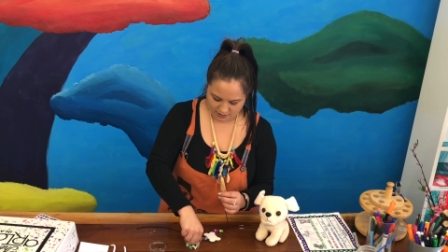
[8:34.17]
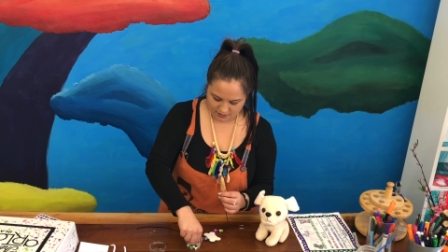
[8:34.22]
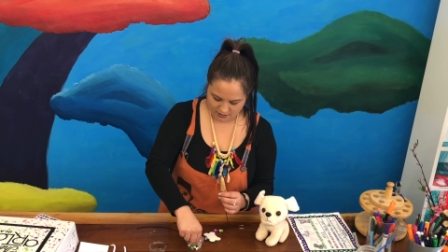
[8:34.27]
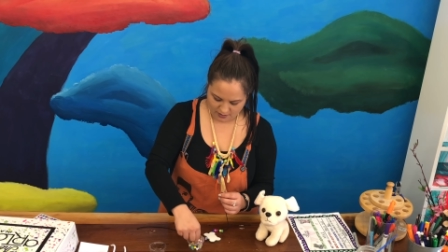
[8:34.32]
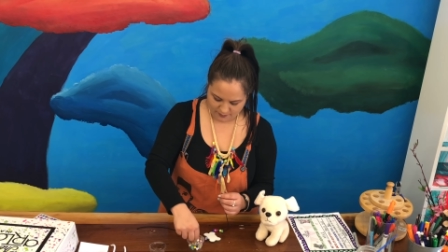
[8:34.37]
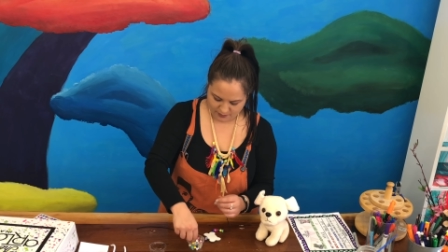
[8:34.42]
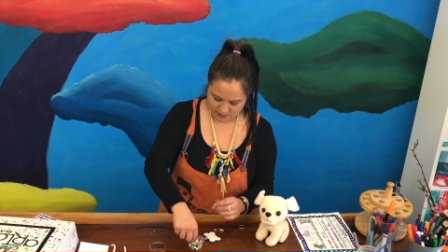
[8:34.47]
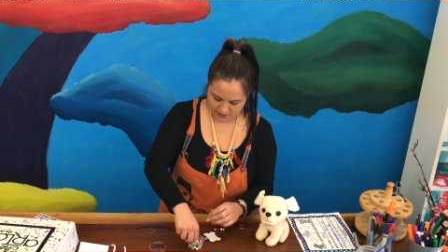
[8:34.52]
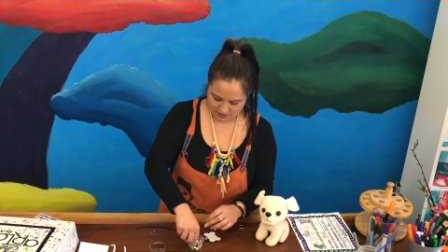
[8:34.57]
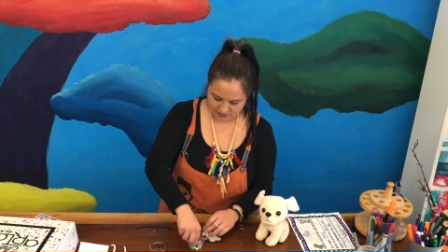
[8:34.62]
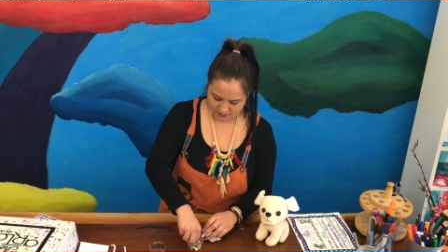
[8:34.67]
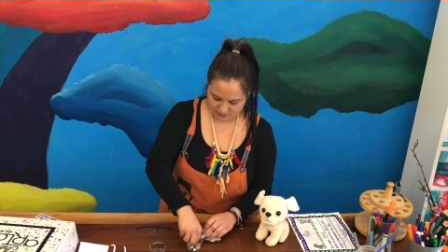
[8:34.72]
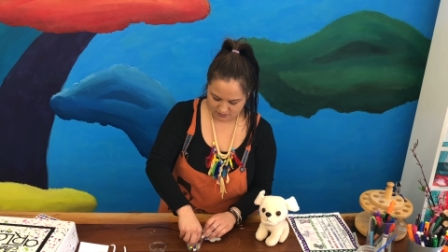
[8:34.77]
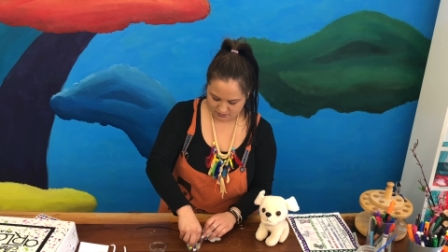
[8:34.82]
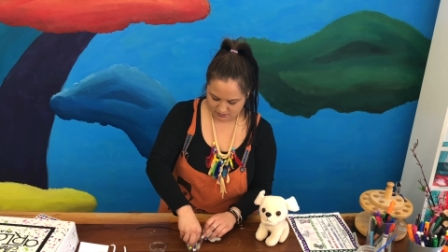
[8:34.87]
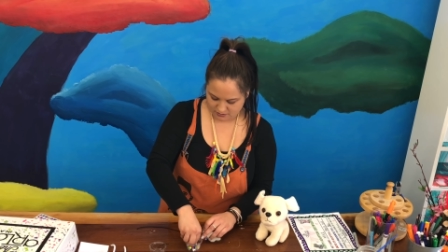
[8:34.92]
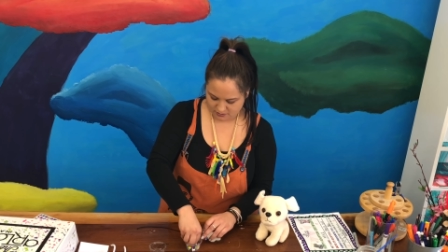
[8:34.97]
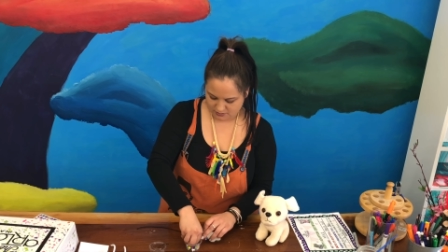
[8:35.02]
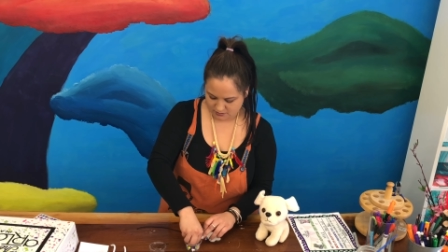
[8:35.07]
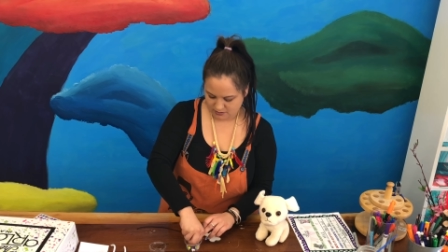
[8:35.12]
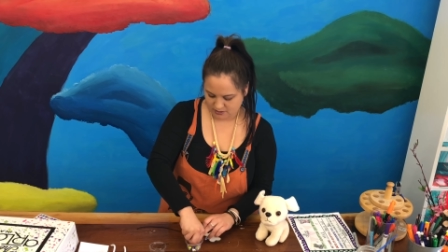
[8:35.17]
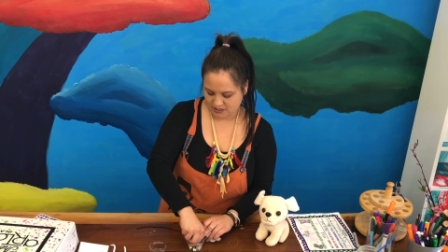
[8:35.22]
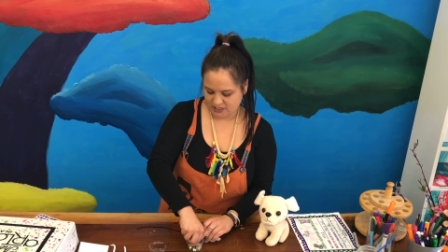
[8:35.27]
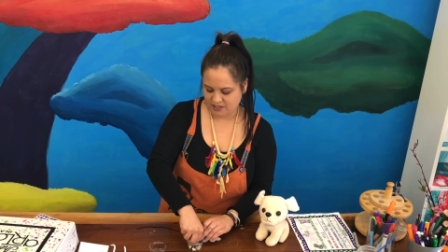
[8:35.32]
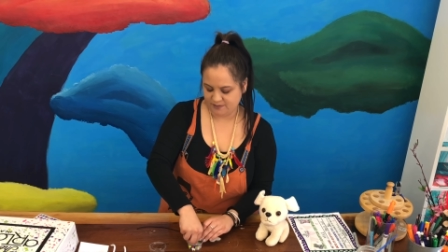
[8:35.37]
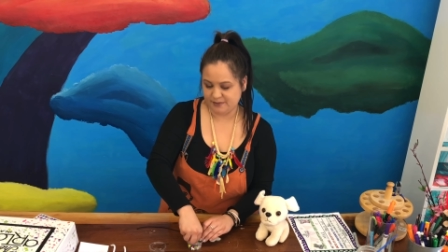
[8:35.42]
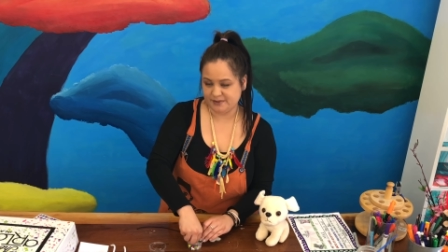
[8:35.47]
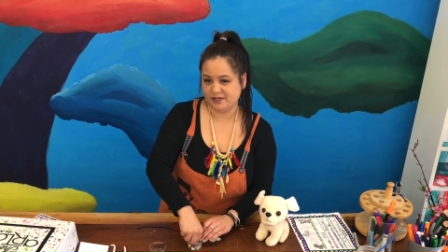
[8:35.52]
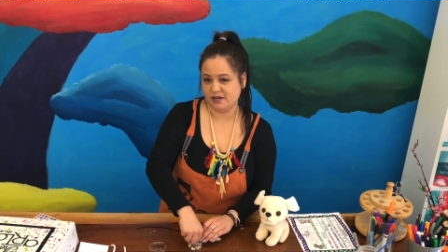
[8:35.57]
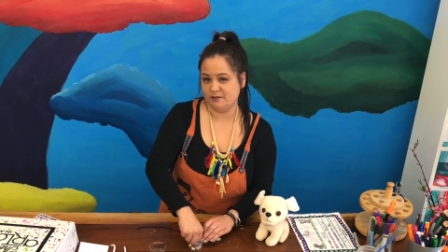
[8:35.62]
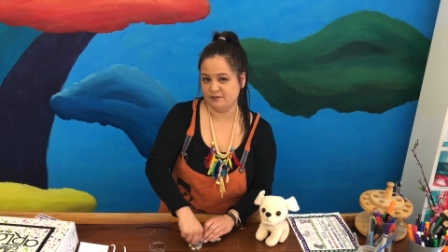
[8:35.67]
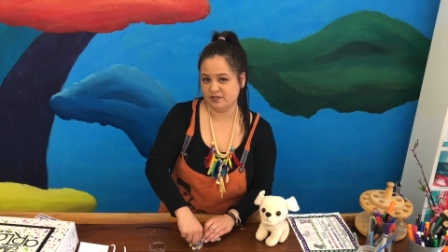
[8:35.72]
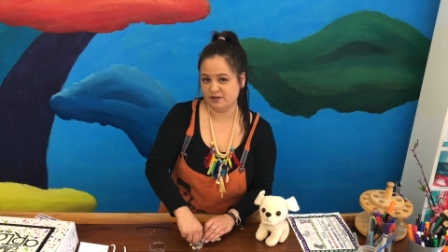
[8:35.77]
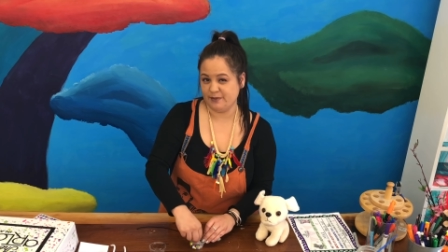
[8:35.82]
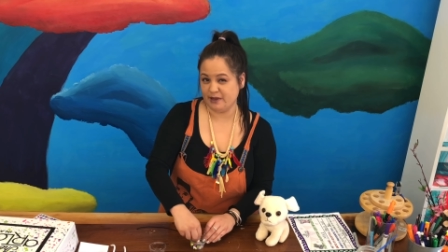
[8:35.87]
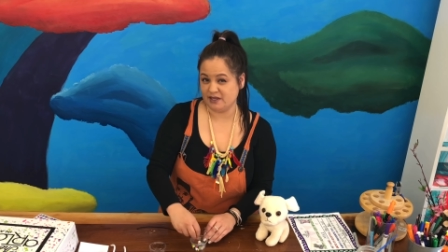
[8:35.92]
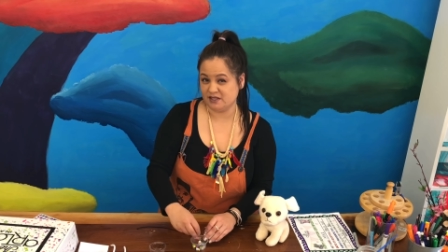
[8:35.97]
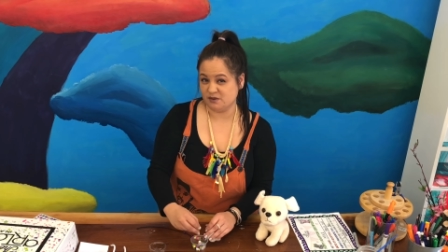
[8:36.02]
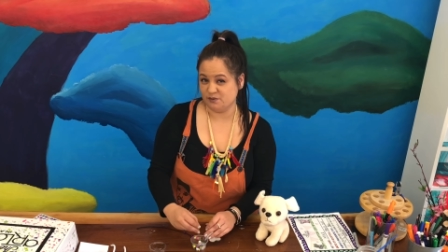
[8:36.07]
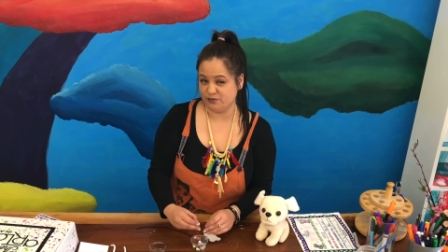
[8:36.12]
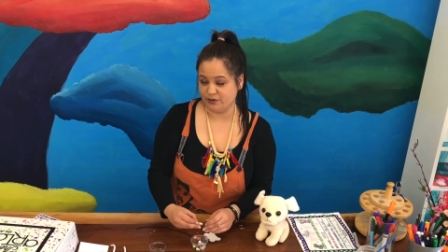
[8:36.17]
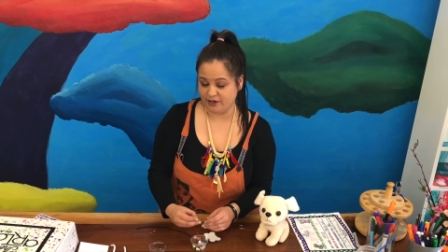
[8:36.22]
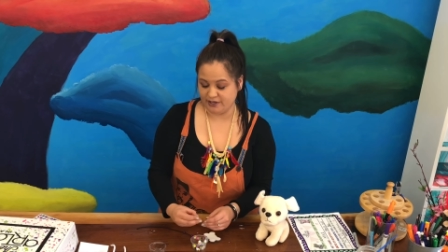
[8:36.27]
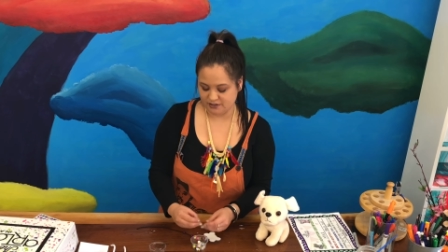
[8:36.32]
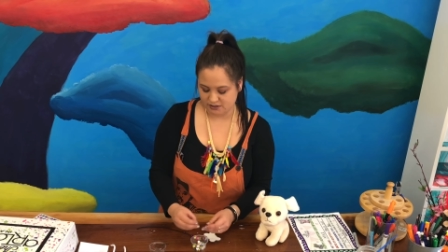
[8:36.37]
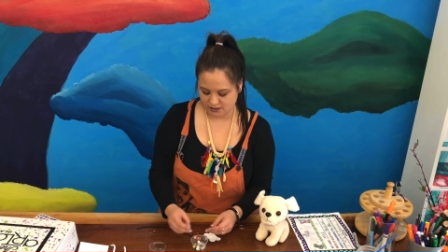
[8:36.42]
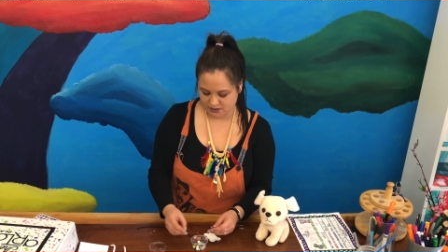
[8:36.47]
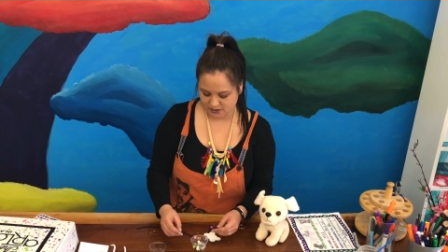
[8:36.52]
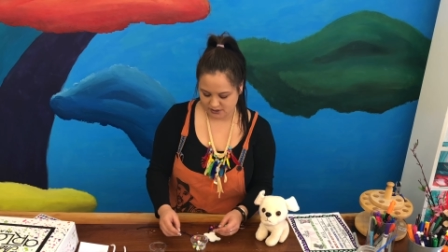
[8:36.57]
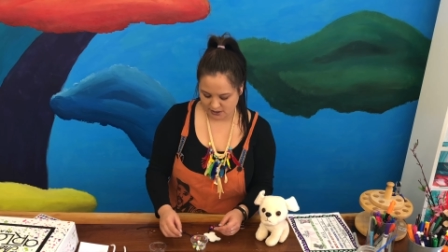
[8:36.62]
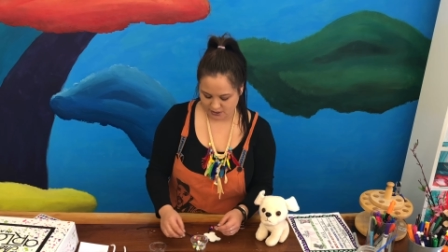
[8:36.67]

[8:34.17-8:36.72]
I'm gonna keep some to make some bracelets